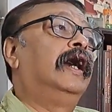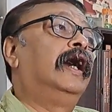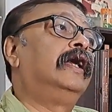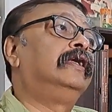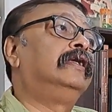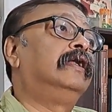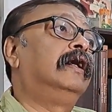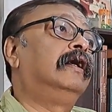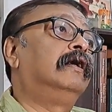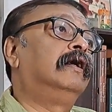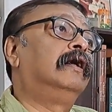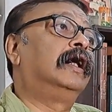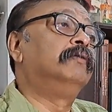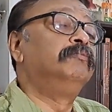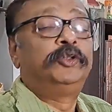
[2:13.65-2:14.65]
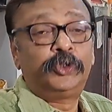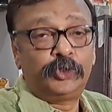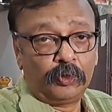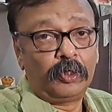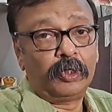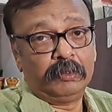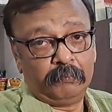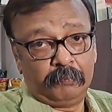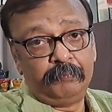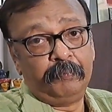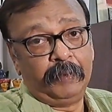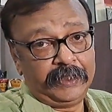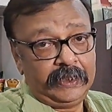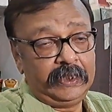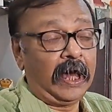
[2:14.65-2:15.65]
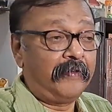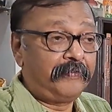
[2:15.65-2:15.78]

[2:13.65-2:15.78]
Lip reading: and I'm sure many